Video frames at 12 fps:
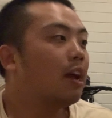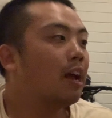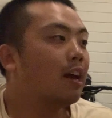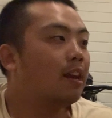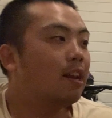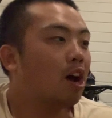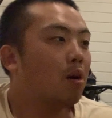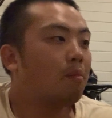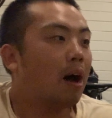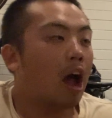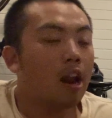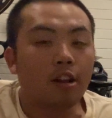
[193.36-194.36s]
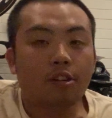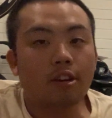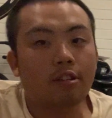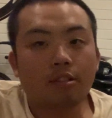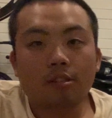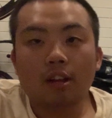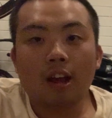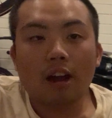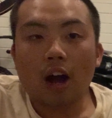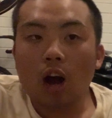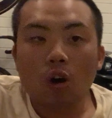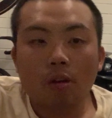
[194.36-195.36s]
And um, I literally just like
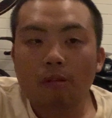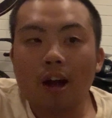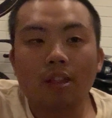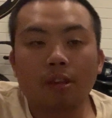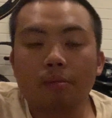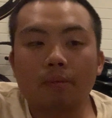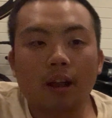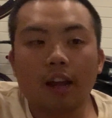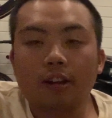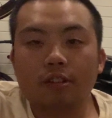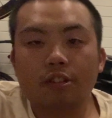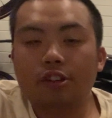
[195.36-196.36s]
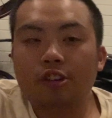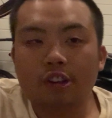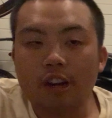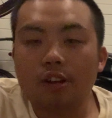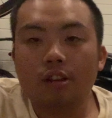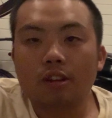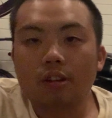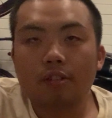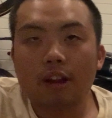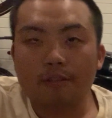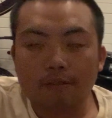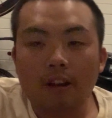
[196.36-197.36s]
hung around them like shit,
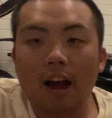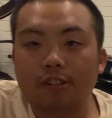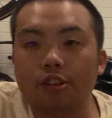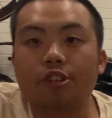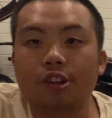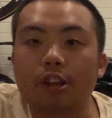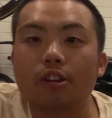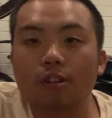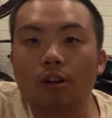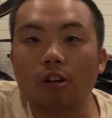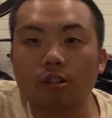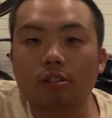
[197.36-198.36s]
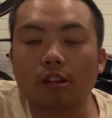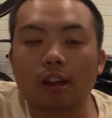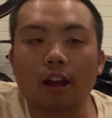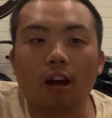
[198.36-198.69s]
like fly to shit, honestly.